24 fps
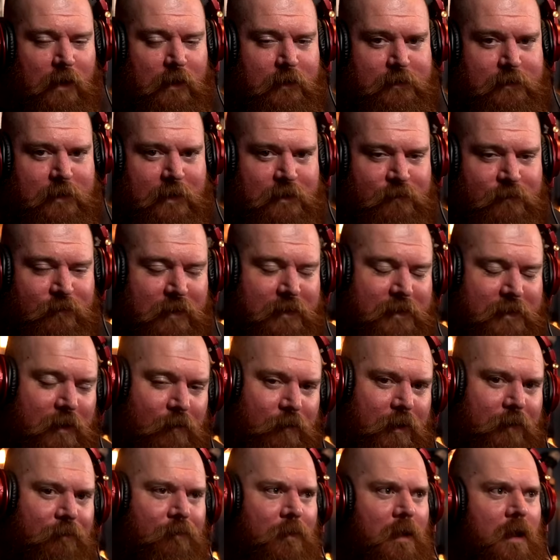text me and tell
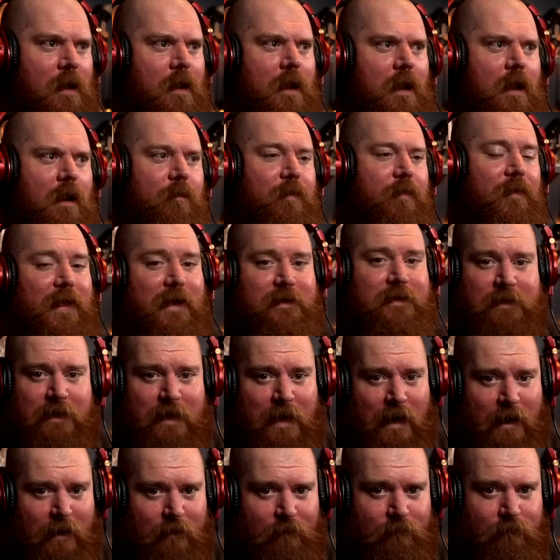me, but that's
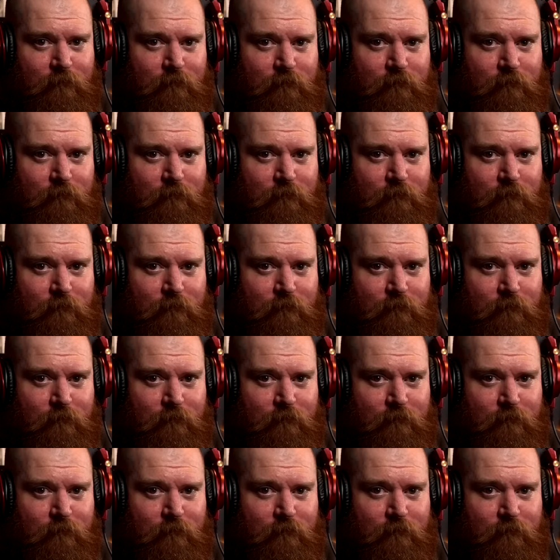okay.